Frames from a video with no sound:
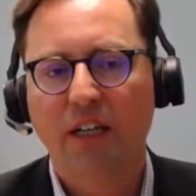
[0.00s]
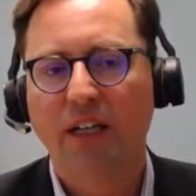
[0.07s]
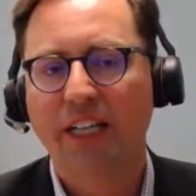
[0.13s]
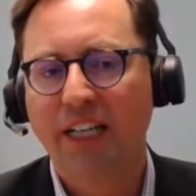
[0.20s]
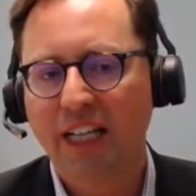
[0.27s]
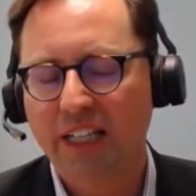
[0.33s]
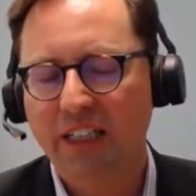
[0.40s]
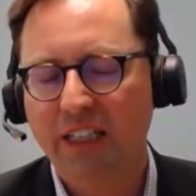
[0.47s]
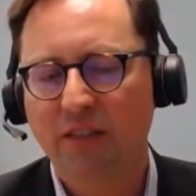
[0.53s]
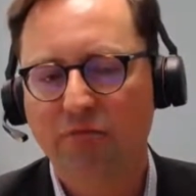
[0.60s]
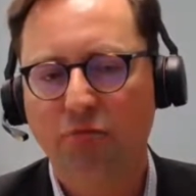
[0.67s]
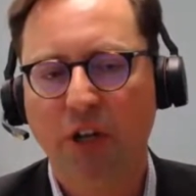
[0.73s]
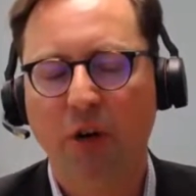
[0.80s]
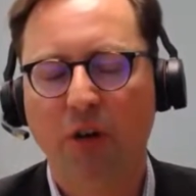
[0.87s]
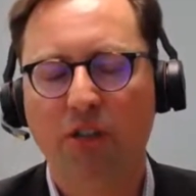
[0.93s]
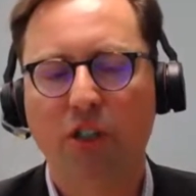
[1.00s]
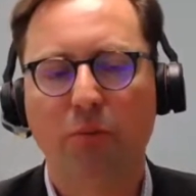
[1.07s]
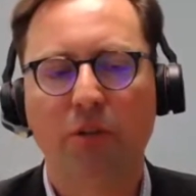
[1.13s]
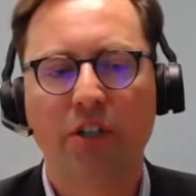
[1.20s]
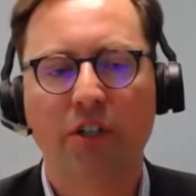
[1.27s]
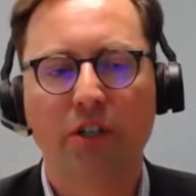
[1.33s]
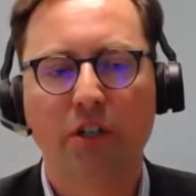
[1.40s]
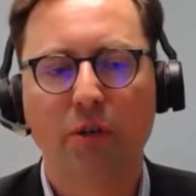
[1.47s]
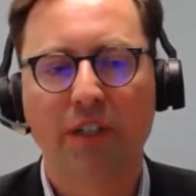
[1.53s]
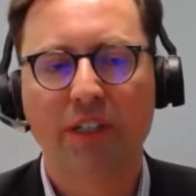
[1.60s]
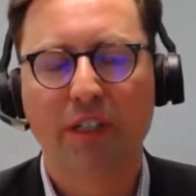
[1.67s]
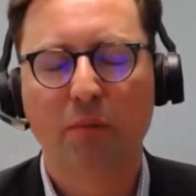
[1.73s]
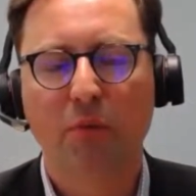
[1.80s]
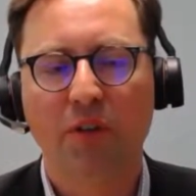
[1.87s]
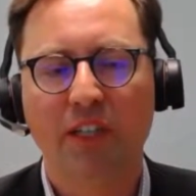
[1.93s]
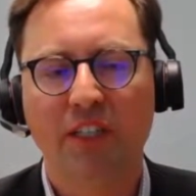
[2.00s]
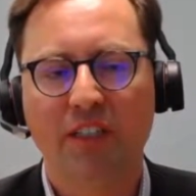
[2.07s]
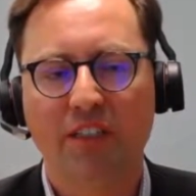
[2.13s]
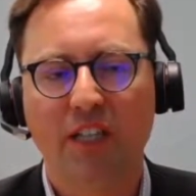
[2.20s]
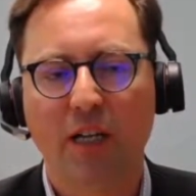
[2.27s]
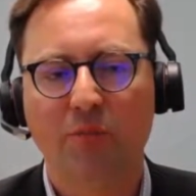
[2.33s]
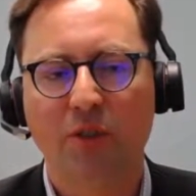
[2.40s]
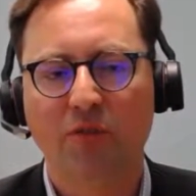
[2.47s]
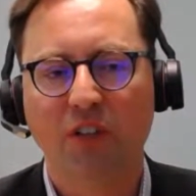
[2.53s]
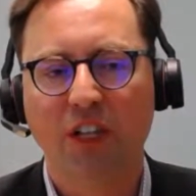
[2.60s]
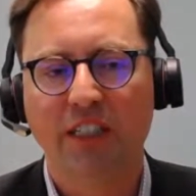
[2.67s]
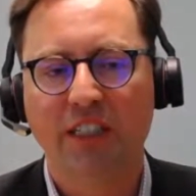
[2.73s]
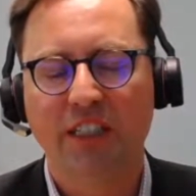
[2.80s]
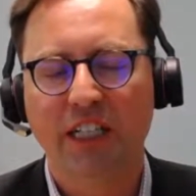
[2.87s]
Canadian, entrepreneur who ended up owning the Times of London.